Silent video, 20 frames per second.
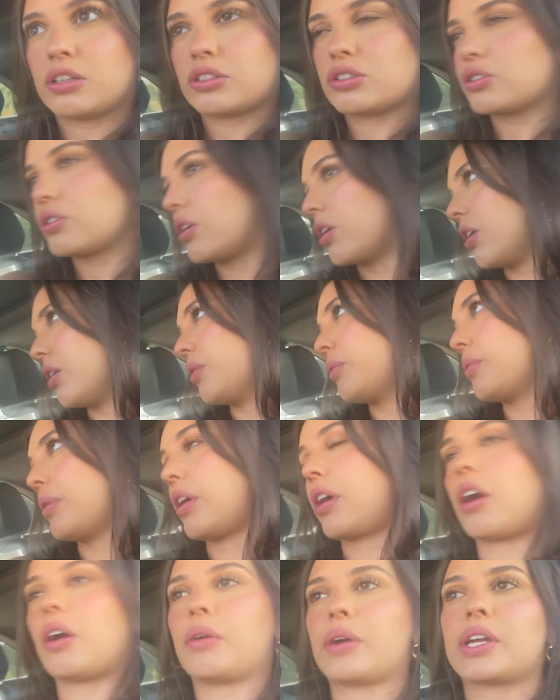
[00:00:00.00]
So we're
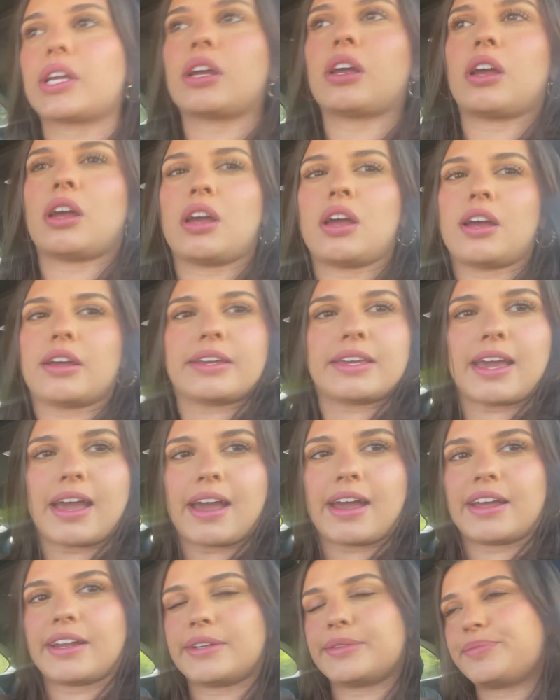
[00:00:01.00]
going
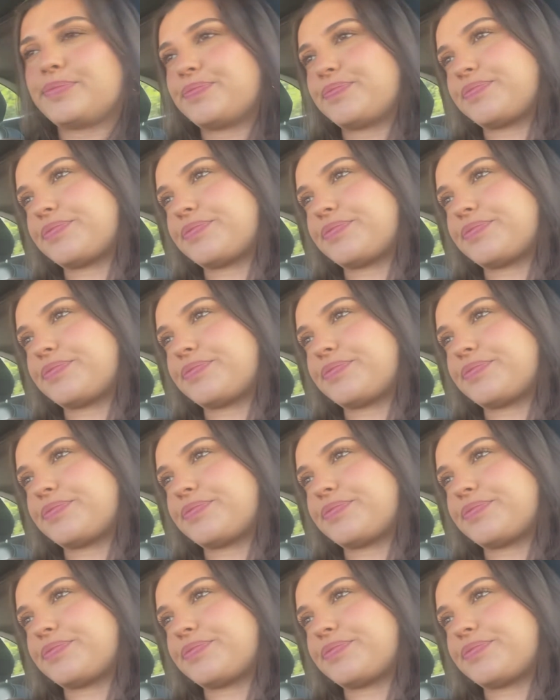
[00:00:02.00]
again.